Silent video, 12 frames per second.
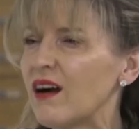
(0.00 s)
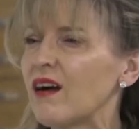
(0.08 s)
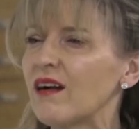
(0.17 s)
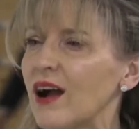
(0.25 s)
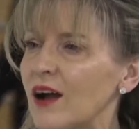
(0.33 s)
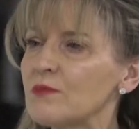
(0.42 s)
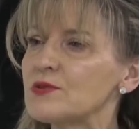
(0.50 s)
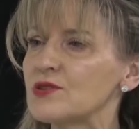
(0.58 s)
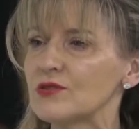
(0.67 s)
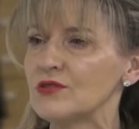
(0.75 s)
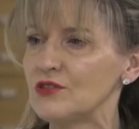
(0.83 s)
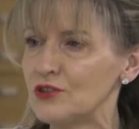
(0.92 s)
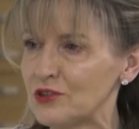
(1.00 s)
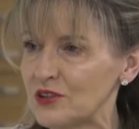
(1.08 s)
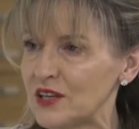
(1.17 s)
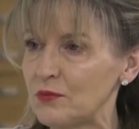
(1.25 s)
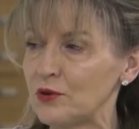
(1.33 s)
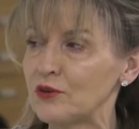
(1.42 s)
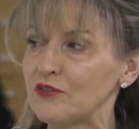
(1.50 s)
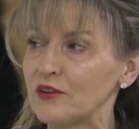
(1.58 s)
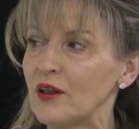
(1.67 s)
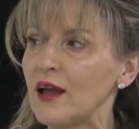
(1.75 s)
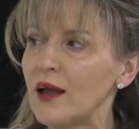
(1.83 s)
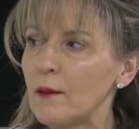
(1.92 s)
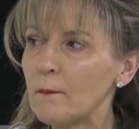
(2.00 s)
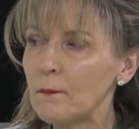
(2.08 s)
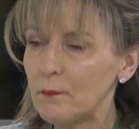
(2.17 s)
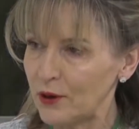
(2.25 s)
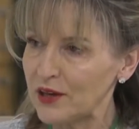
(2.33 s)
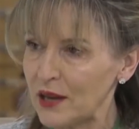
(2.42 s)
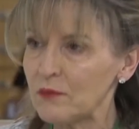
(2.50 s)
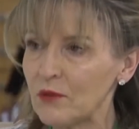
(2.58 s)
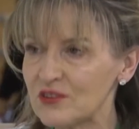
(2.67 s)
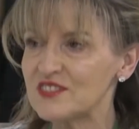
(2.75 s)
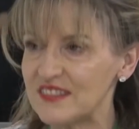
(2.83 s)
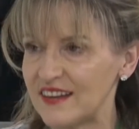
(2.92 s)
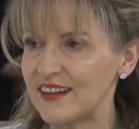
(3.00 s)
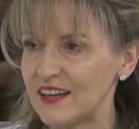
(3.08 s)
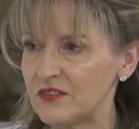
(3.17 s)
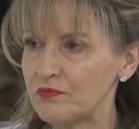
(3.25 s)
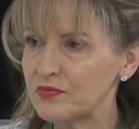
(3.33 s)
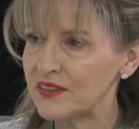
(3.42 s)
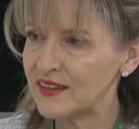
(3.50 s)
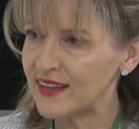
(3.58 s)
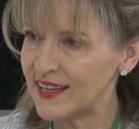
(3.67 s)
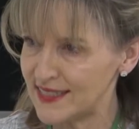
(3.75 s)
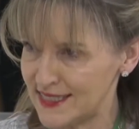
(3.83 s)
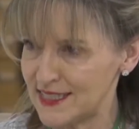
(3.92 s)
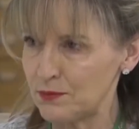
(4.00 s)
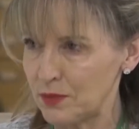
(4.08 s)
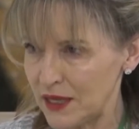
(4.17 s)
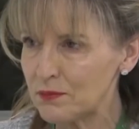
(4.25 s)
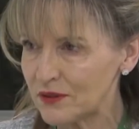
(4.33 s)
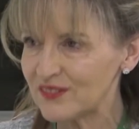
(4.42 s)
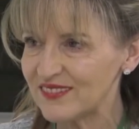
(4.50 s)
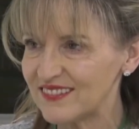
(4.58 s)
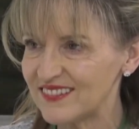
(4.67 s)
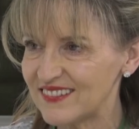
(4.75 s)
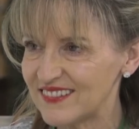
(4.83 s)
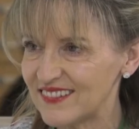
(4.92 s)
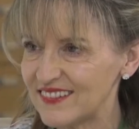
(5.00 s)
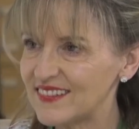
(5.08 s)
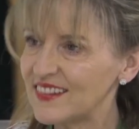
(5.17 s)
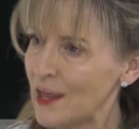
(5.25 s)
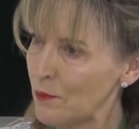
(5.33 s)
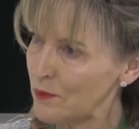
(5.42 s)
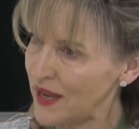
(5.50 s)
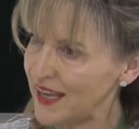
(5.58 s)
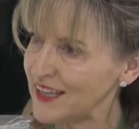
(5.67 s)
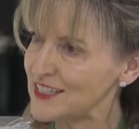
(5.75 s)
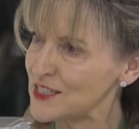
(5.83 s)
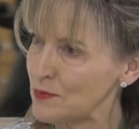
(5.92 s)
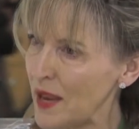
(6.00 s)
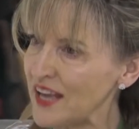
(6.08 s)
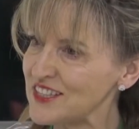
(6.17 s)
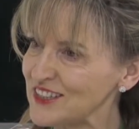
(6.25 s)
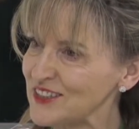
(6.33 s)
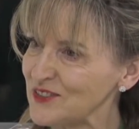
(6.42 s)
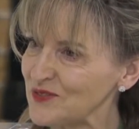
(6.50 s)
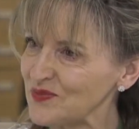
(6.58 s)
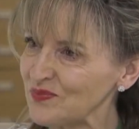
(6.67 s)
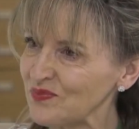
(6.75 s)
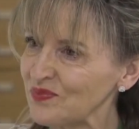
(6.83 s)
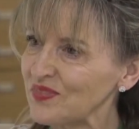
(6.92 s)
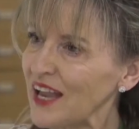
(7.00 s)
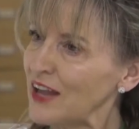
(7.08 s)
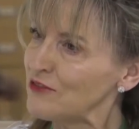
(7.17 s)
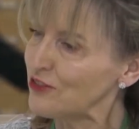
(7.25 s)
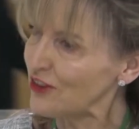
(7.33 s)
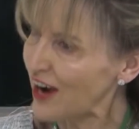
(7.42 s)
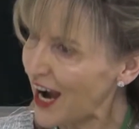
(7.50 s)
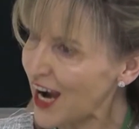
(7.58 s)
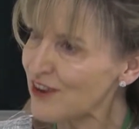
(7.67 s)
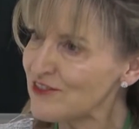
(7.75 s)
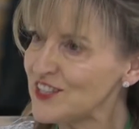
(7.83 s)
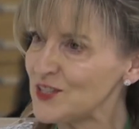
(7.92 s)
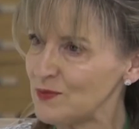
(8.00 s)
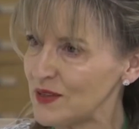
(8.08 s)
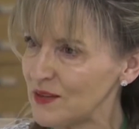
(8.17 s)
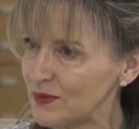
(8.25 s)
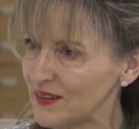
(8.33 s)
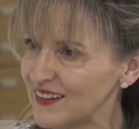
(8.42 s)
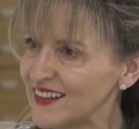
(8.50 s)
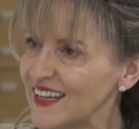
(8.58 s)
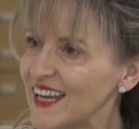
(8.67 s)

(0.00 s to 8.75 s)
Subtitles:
are absolutely beautiful. But I must say, it's the people that make it special. And for Irish people,